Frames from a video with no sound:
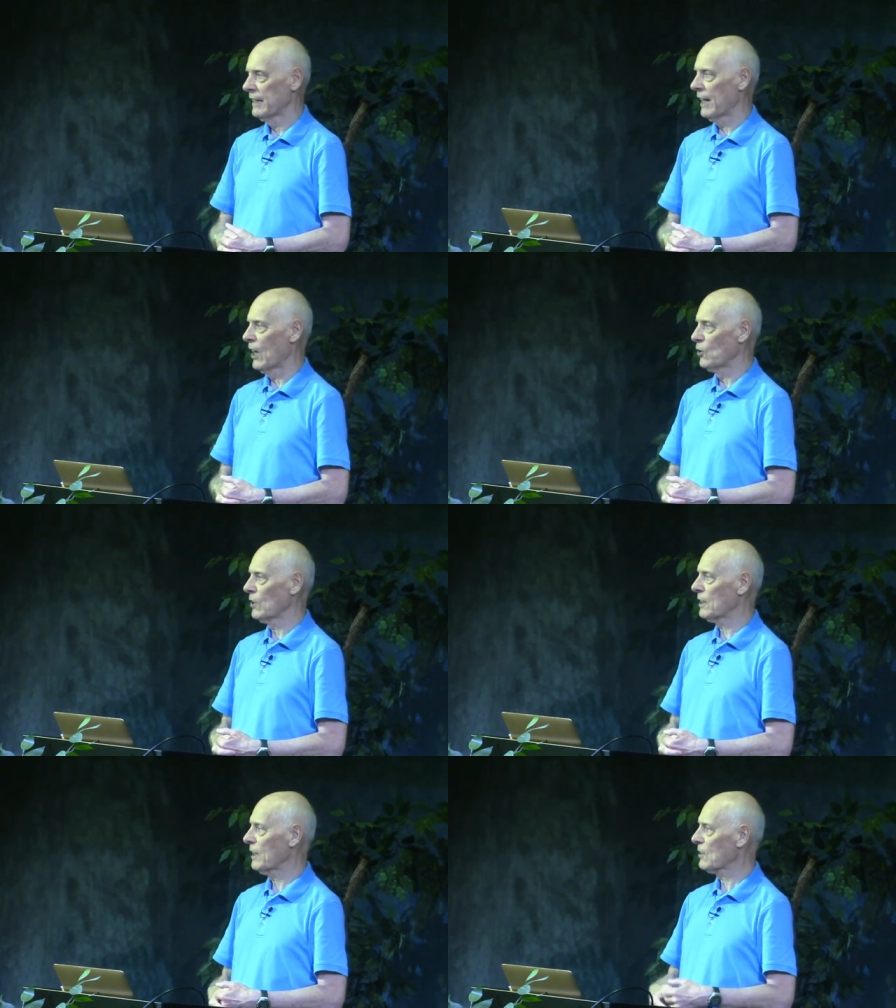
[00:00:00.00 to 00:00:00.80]
uh,
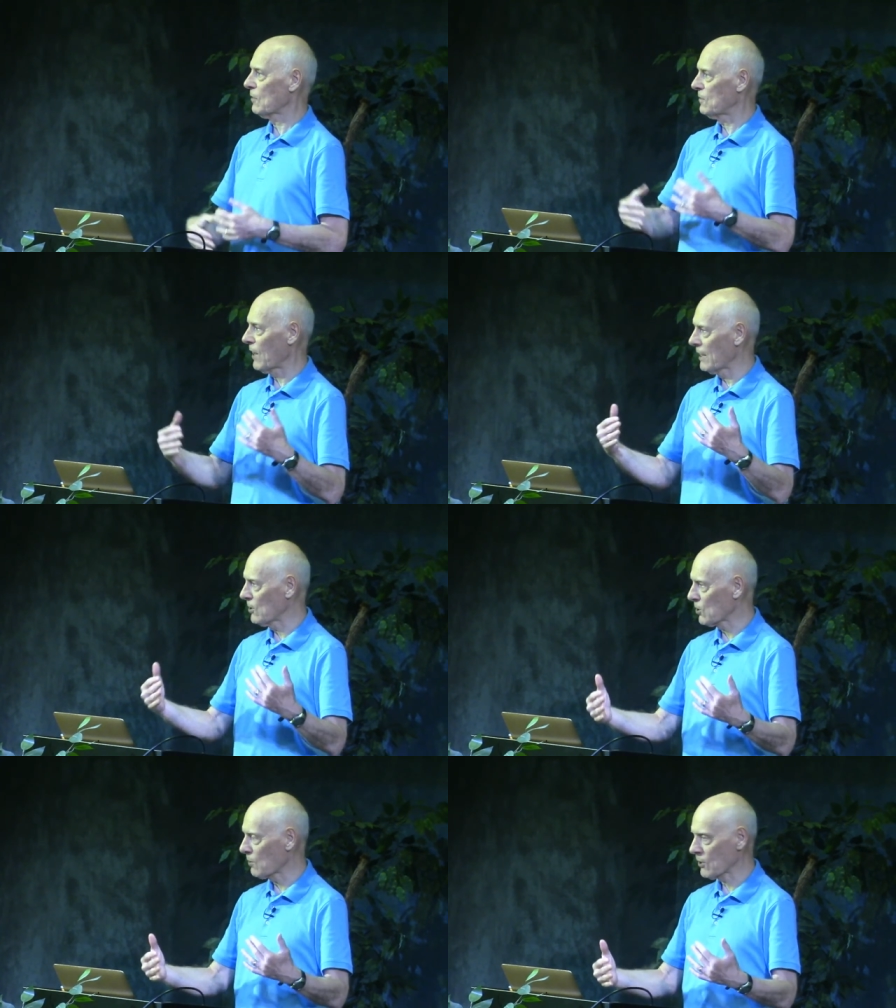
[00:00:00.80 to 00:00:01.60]
looking at the fine
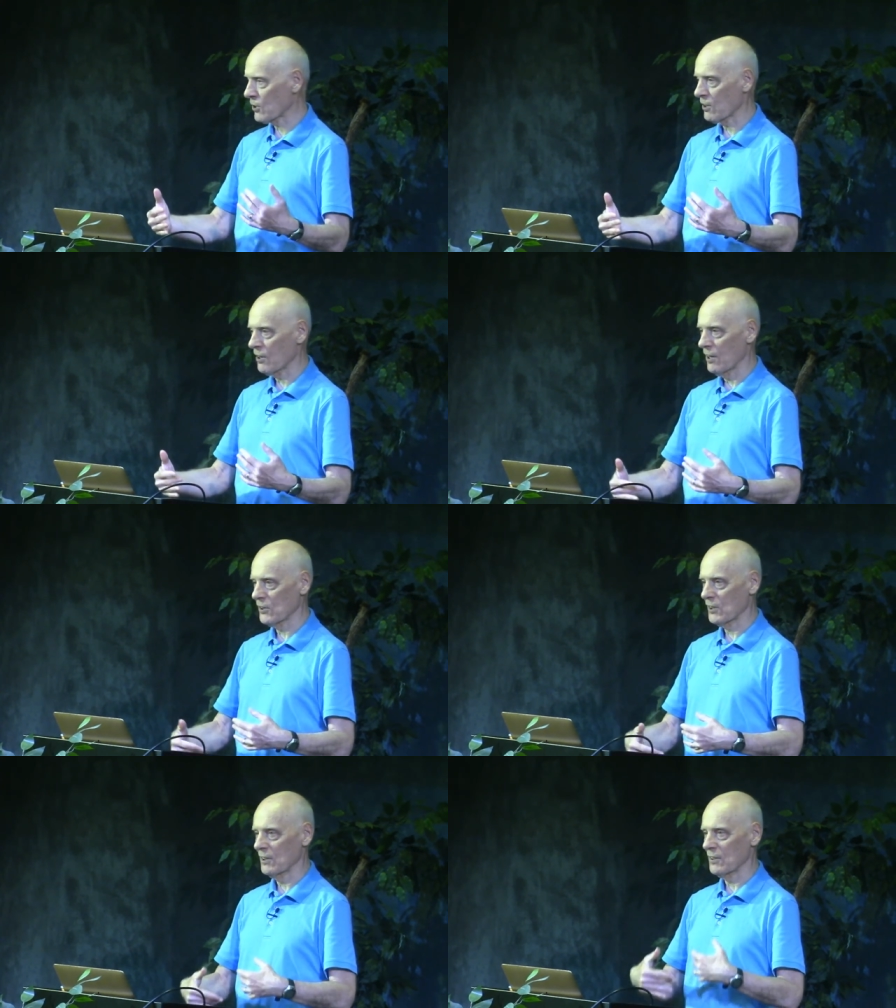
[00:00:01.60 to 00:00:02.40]
structure
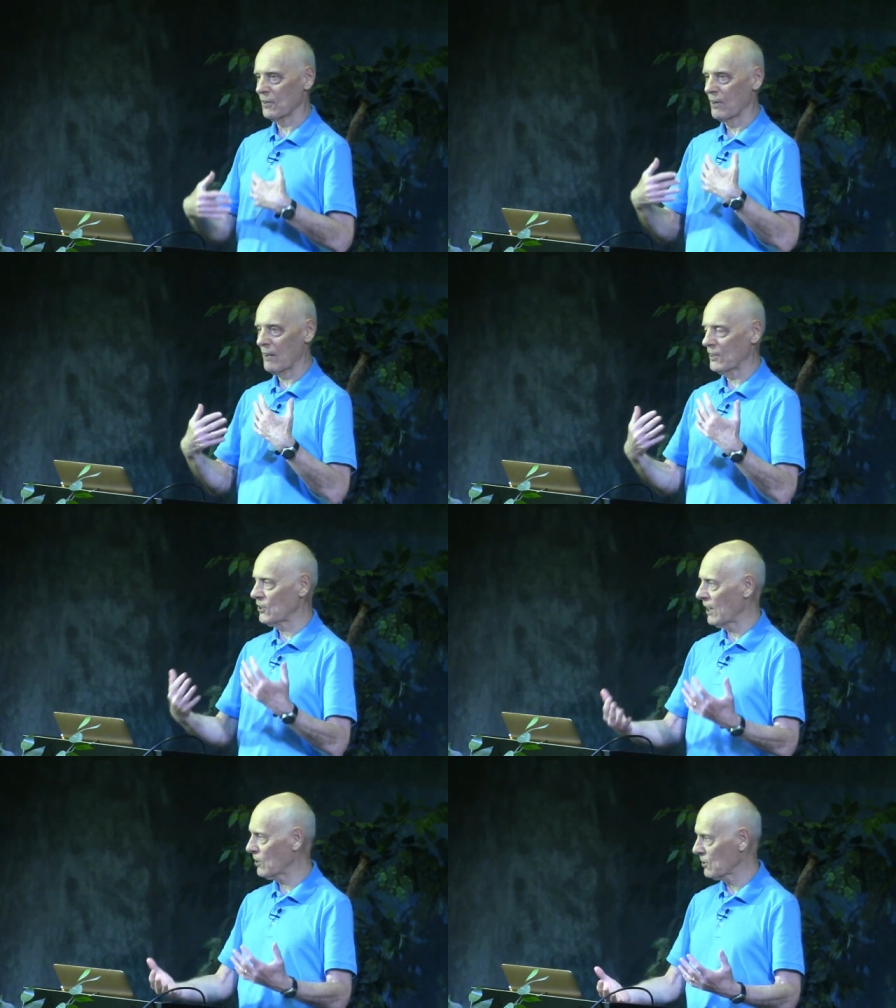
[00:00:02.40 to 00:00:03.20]
constant, the
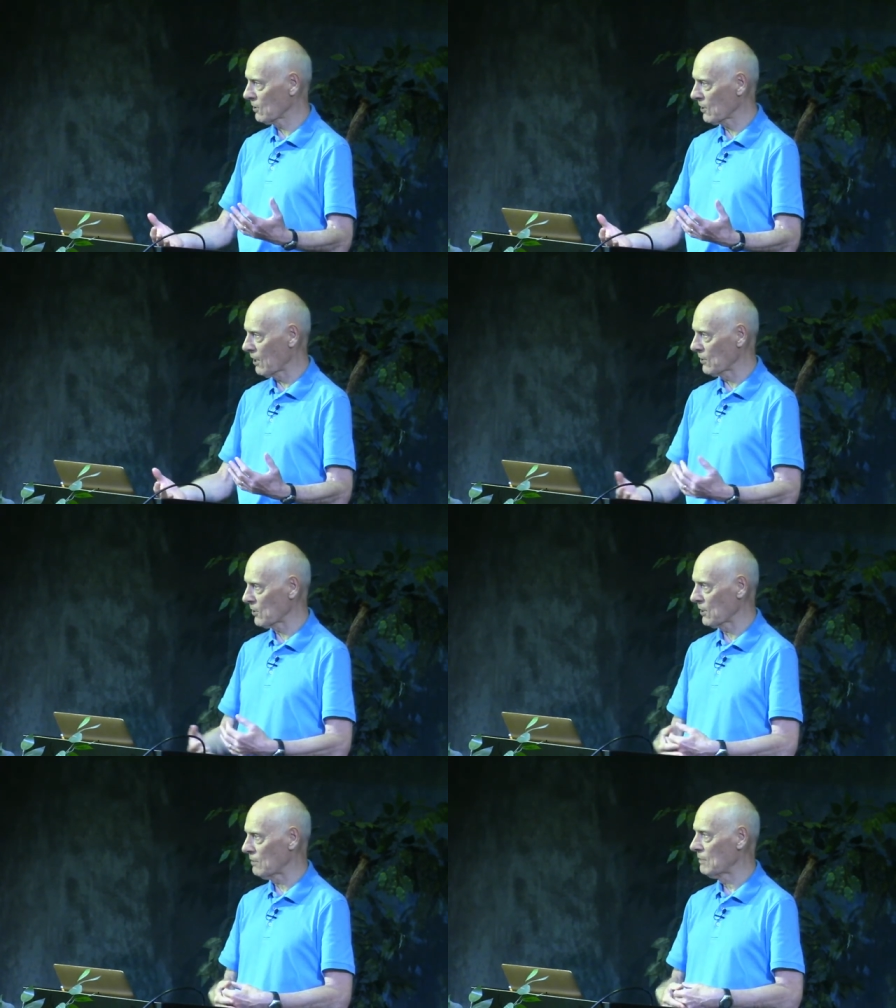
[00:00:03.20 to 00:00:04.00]
gravitational
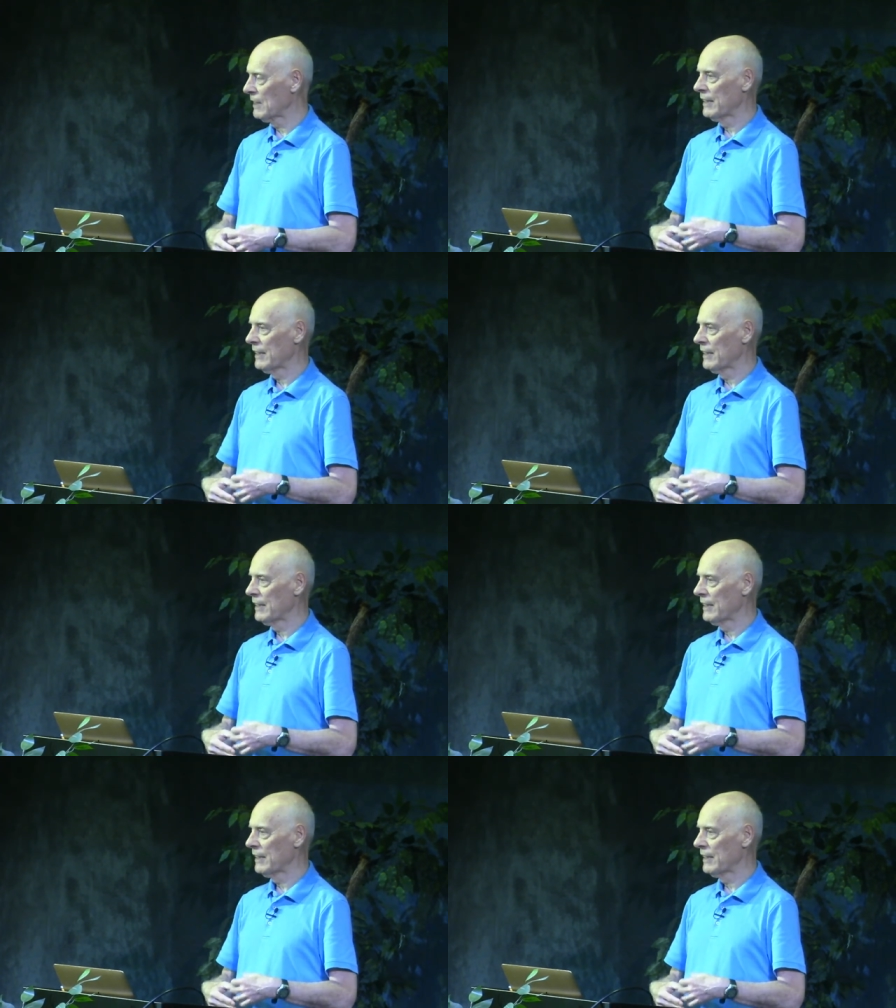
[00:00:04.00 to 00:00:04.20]
constant,